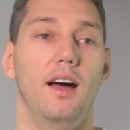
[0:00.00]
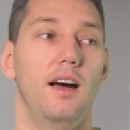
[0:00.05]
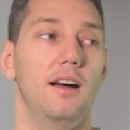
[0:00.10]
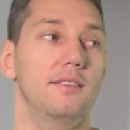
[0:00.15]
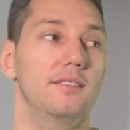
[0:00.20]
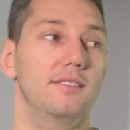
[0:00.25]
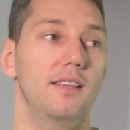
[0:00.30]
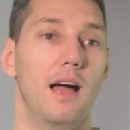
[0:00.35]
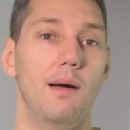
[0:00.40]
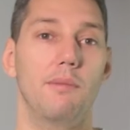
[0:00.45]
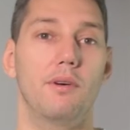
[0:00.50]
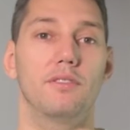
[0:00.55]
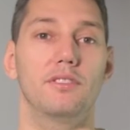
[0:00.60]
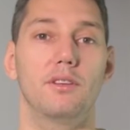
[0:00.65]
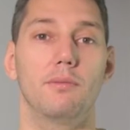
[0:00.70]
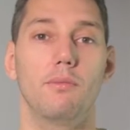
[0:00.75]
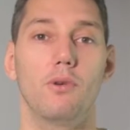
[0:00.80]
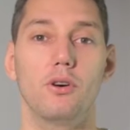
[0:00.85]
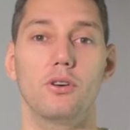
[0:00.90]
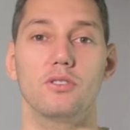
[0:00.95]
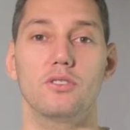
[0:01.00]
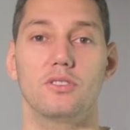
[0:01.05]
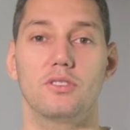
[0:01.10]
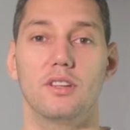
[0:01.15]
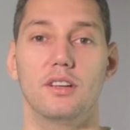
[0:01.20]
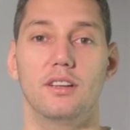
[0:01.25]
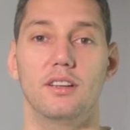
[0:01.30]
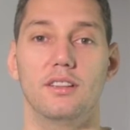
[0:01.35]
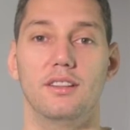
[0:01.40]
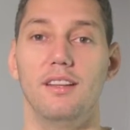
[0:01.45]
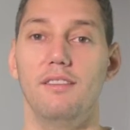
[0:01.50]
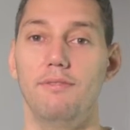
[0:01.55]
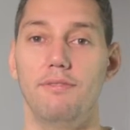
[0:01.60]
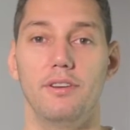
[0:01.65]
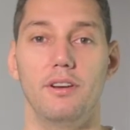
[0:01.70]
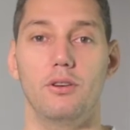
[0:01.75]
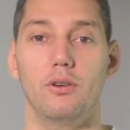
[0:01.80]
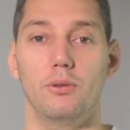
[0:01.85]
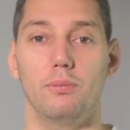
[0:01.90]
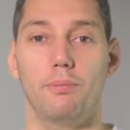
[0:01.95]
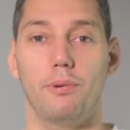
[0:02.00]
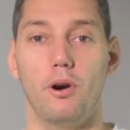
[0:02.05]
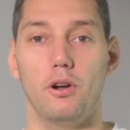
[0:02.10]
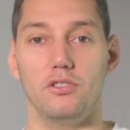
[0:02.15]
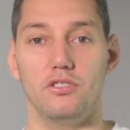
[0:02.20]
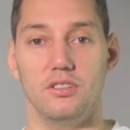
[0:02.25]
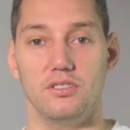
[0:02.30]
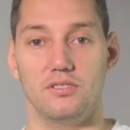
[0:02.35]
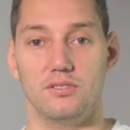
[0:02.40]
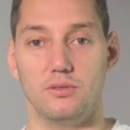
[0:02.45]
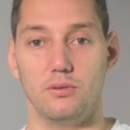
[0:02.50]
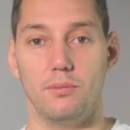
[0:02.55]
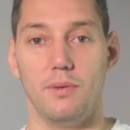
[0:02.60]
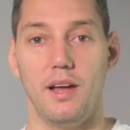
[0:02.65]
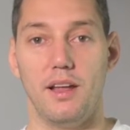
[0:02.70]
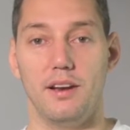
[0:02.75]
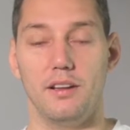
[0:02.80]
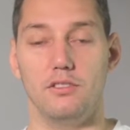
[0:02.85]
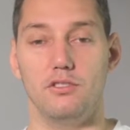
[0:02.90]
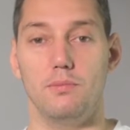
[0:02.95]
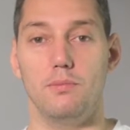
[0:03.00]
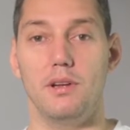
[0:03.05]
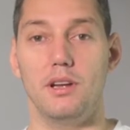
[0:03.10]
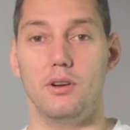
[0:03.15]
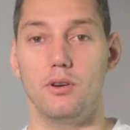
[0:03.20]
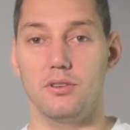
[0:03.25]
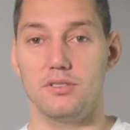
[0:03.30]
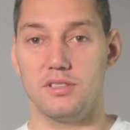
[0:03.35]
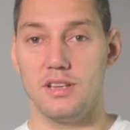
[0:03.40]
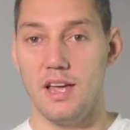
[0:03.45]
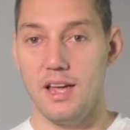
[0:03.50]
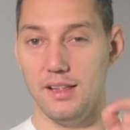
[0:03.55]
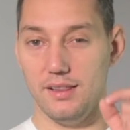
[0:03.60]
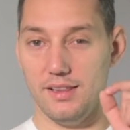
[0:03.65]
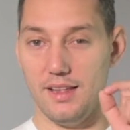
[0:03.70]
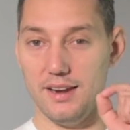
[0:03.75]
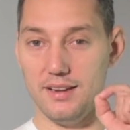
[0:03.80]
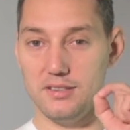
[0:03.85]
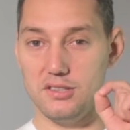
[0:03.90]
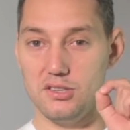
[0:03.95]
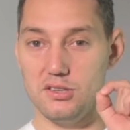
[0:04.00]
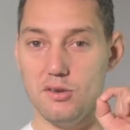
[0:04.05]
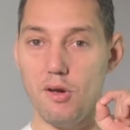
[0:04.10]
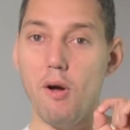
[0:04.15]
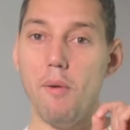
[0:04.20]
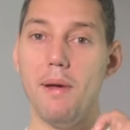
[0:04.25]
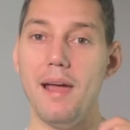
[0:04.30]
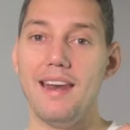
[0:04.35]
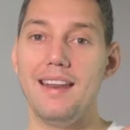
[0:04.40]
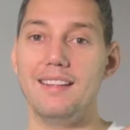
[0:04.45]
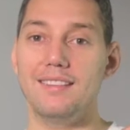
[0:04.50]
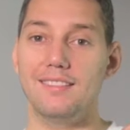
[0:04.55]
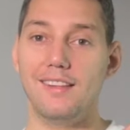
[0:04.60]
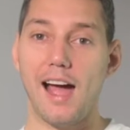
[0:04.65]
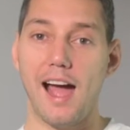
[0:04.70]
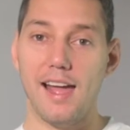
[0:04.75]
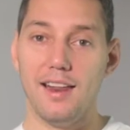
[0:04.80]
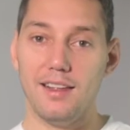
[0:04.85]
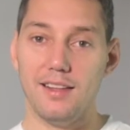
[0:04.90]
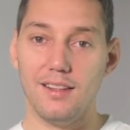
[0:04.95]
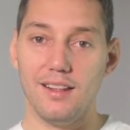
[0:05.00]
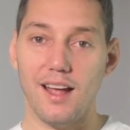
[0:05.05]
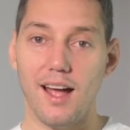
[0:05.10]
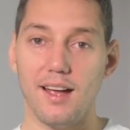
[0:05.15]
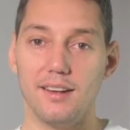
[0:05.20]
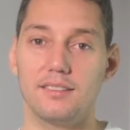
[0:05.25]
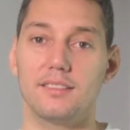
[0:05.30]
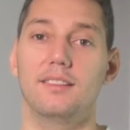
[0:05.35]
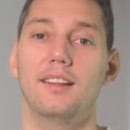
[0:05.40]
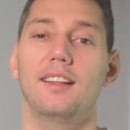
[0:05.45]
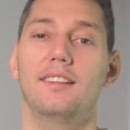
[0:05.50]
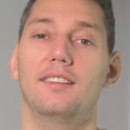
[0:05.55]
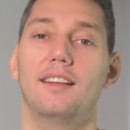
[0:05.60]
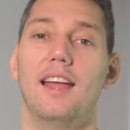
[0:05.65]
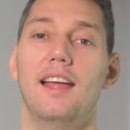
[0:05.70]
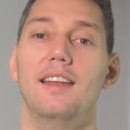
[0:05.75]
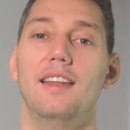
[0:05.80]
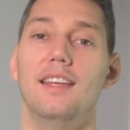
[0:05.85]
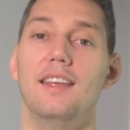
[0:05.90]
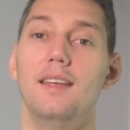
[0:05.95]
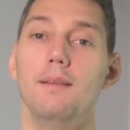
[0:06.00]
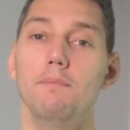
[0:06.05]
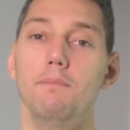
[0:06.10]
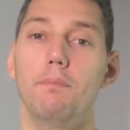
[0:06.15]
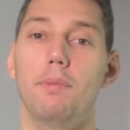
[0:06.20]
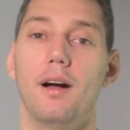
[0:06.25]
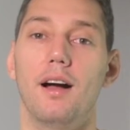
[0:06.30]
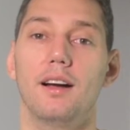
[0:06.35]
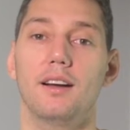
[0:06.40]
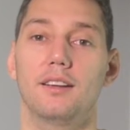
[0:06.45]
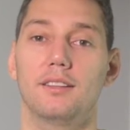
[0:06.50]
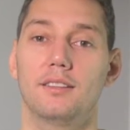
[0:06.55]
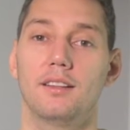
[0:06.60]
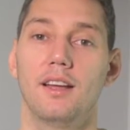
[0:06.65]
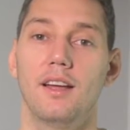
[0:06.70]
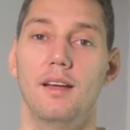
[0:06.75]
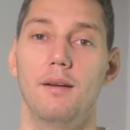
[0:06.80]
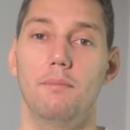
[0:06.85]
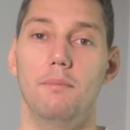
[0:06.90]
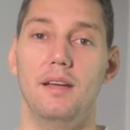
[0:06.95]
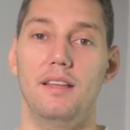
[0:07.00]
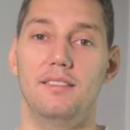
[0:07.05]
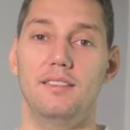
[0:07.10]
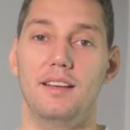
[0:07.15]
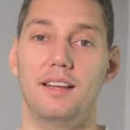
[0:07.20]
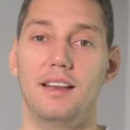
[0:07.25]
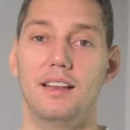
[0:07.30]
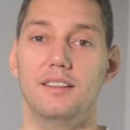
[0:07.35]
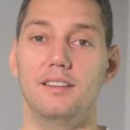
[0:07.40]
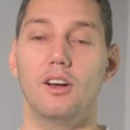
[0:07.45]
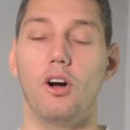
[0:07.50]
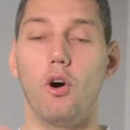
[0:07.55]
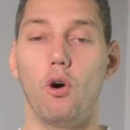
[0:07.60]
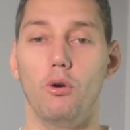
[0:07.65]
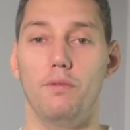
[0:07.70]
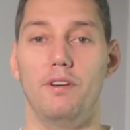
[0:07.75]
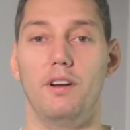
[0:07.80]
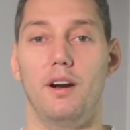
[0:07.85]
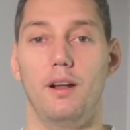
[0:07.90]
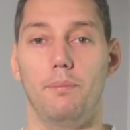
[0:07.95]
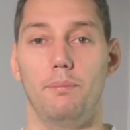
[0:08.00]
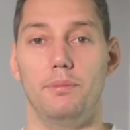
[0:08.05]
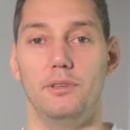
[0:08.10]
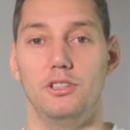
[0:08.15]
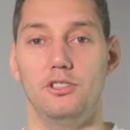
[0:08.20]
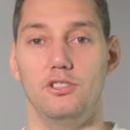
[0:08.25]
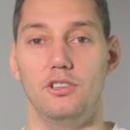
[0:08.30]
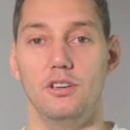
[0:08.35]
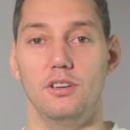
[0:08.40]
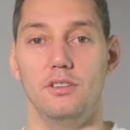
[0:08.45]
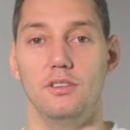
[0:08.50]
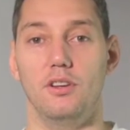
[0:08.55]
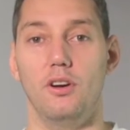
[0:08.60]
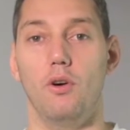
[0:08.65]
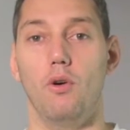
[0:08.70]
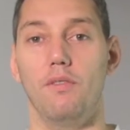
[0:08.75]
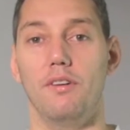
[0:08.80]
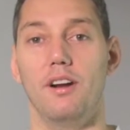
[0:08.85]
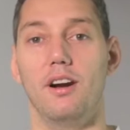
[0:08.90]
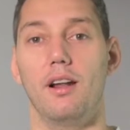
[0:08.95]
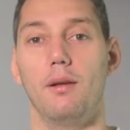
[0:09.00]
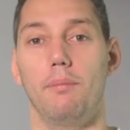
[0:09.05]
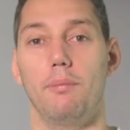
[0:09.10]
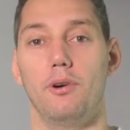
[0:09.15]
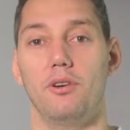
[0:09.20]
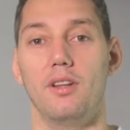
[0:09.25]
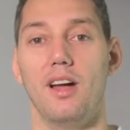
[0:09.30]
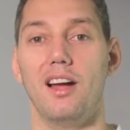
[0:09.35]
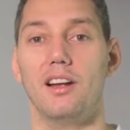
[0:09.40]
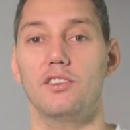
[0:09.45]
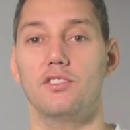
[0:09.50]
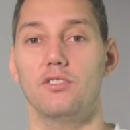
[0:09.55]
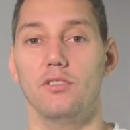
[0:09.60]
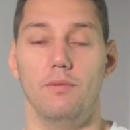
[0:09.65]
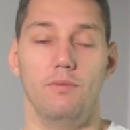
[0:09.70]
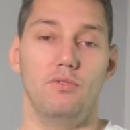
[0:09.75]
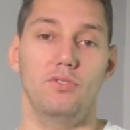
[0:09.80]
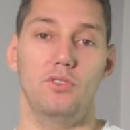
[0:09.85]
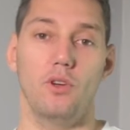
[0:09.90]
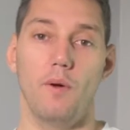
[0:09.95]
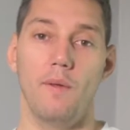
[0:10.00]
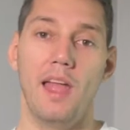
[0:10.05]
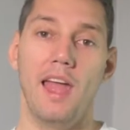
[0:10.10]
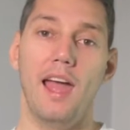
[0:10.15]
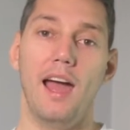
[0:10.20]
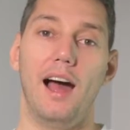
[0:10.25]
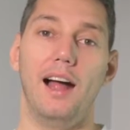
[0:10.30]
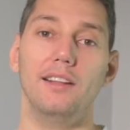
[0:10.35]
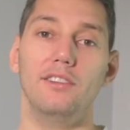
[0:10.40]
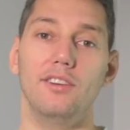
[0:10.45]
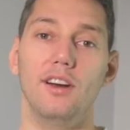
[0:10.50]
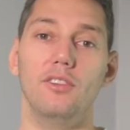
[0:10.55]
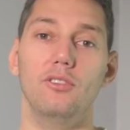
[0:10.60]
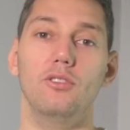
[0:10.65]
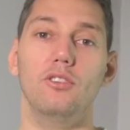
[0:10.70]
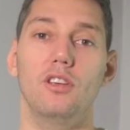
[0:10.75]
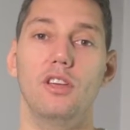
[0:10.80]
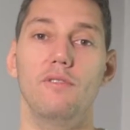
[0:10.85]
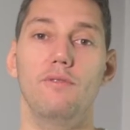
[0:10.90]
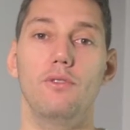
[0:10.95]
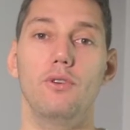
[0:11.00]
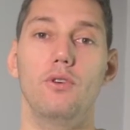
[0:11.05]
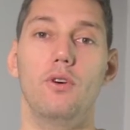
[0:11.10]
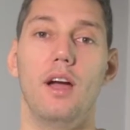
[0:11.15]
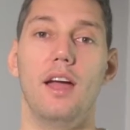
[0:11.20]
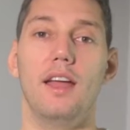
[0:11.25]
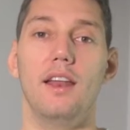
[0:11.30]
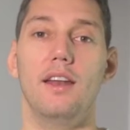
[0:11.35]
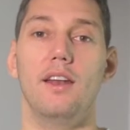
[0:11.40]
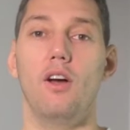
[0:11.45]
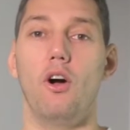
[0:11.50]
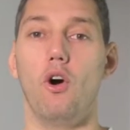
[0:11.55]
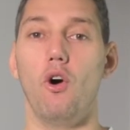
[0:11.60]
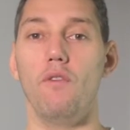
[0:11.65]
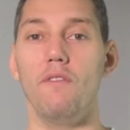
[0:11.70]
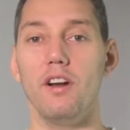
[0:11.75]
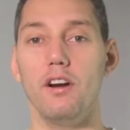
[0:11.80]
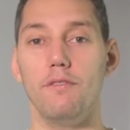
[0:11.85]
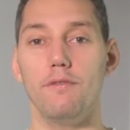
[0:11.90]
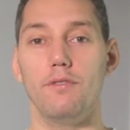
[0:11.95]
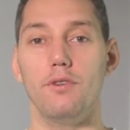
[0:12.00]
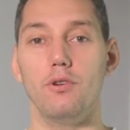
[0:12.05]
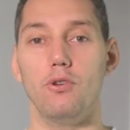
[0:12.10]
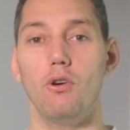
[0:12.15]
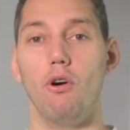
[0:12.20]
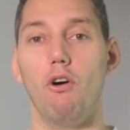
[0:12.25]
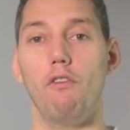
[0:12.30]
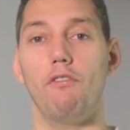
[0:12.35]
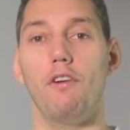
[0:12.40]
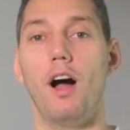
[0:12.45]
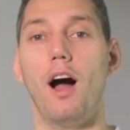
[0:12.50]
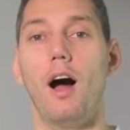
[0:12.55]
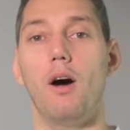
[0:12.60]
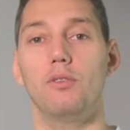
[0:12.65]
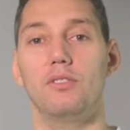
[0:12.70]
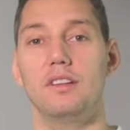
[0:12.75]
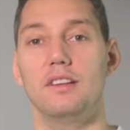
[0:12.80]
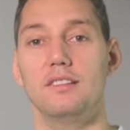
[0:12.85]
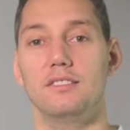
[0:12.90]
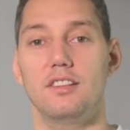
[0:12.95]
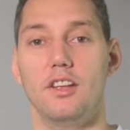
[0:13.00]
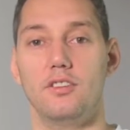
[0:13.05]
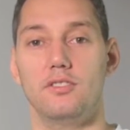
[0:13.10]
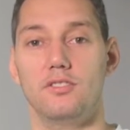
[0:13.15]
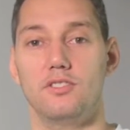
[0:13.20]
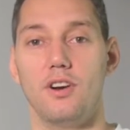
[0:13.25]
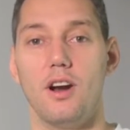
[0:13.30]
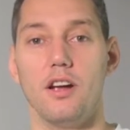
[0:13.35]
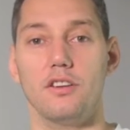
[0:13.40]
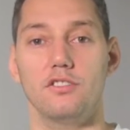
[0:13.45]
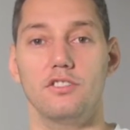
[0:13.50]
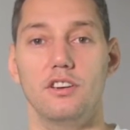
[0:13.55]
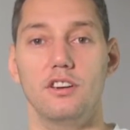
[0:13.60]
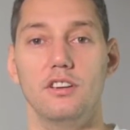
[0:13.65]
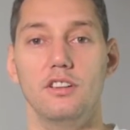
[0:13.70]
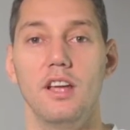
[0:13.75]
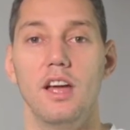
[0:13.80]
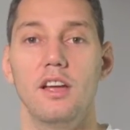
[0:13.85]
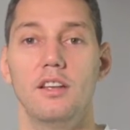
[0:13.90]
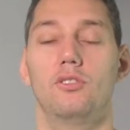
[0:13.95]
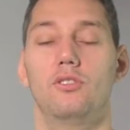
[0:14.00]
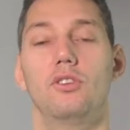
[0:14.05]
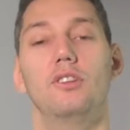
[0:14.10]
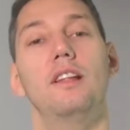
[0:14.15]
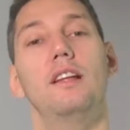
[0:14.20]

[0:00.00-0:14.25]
some of the most difficult projects to manage, because there is so many tiny tasks that can impact basically the overall picture, the overall production. So I'll try to give you an overview of how things are structured so